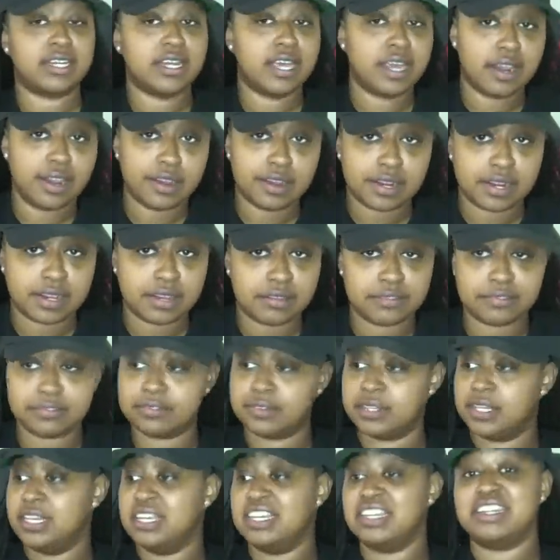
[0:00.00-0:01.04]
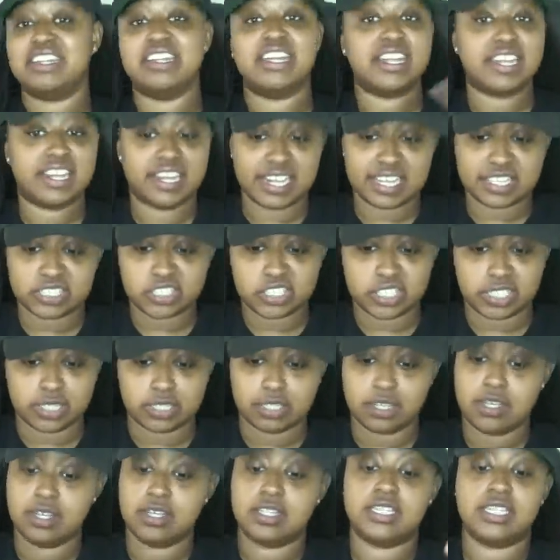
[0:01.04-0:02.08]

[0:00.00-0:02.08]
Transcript: a narrative, none of that shit.